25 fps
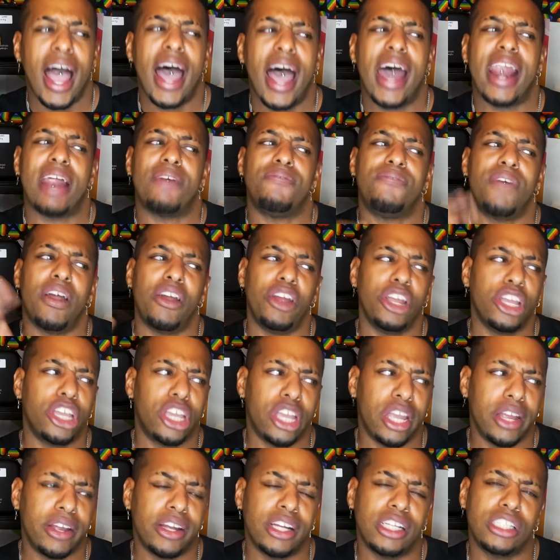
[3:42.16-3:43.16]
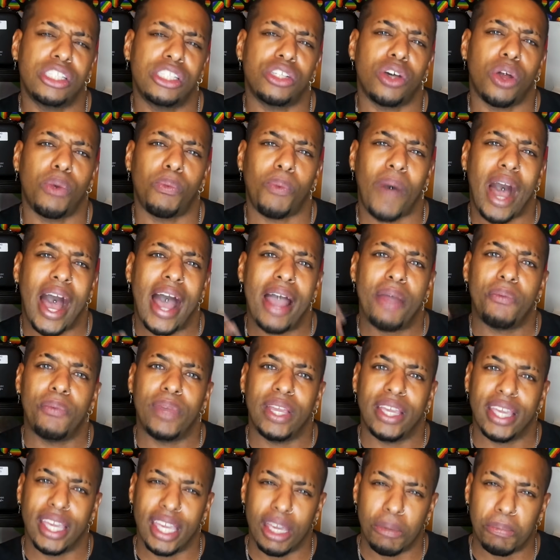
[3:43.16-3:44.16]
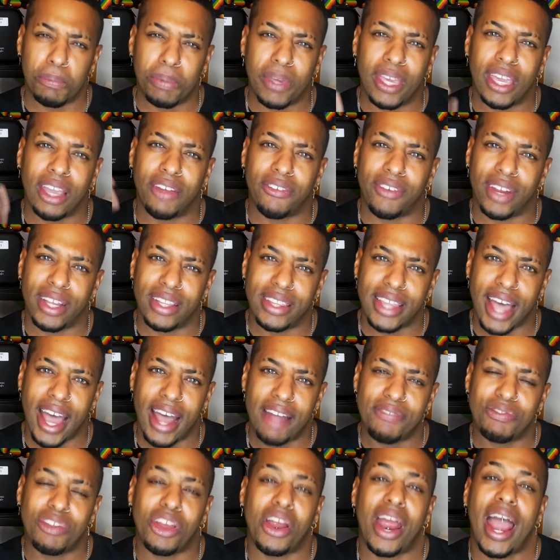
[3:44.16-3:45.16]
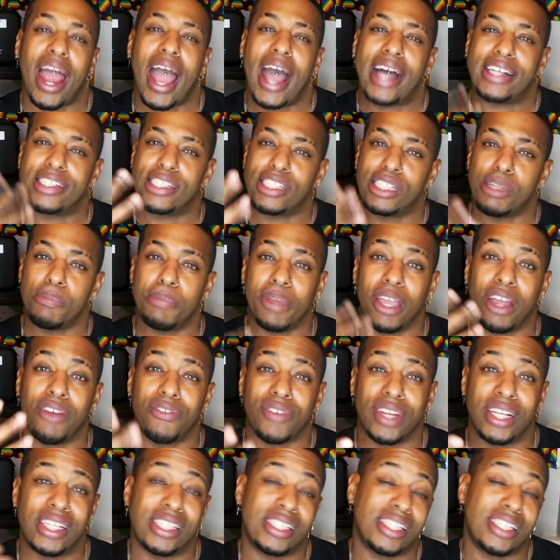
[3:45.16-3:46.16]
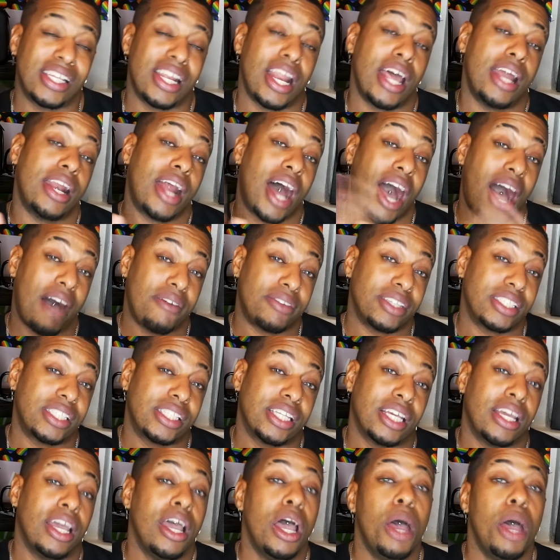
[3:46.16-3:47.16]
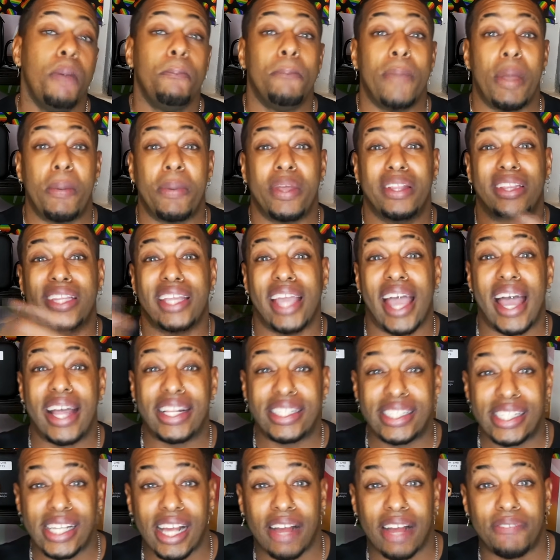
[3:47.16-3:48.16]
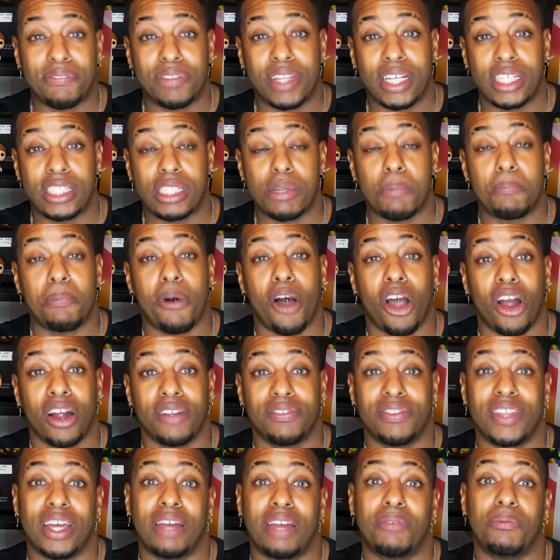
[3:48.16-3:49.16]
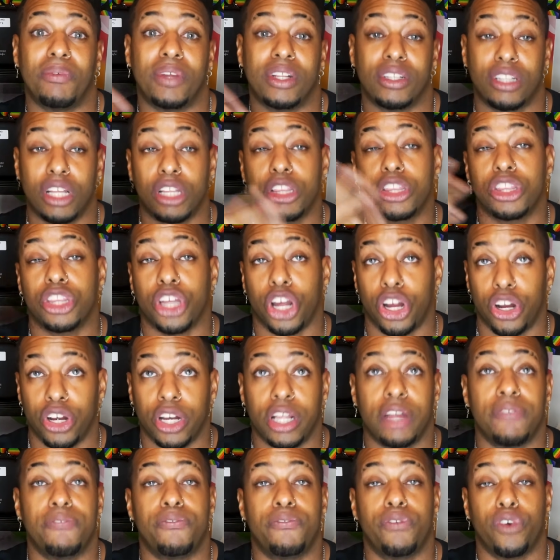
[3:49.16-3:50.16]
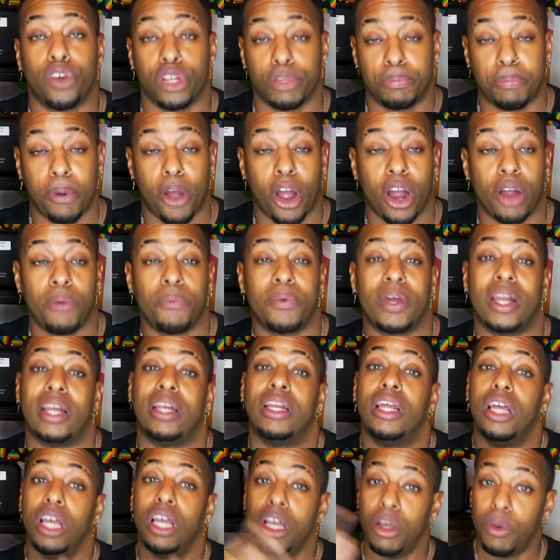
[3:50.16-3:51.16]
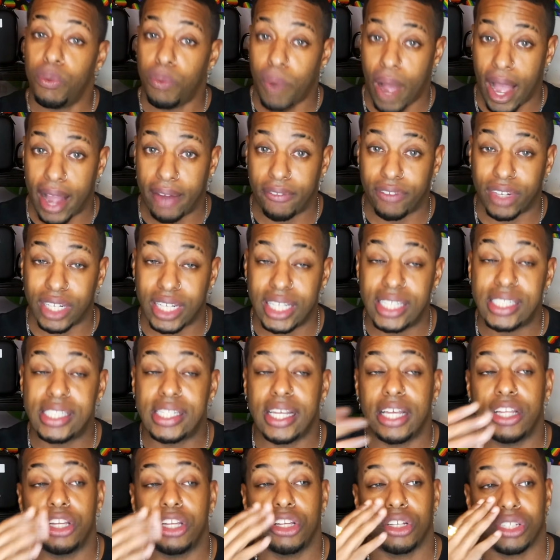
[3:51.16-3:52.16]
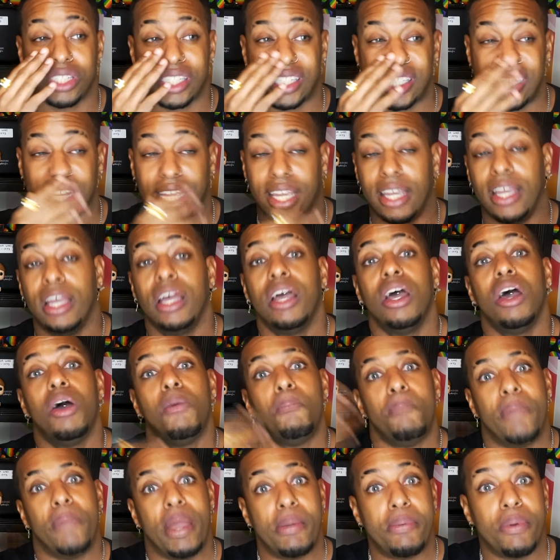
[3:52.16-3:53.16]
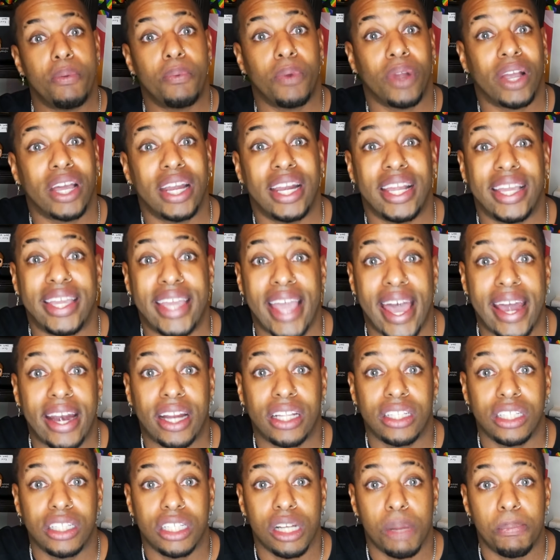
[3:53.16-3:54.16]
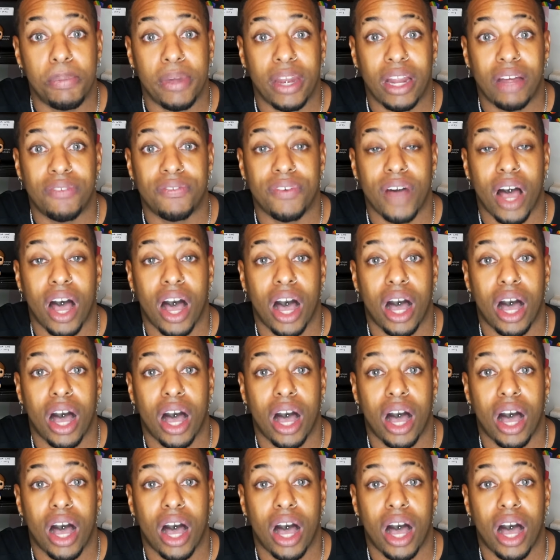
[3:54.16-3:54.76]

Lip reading: And I'm very curious on why we keep hearing that. There has to be a reason, and obviously, maybe at the ending of this part, that with the third and fourth part, when I release it, you'll see, maybe we're gonna get a little bit of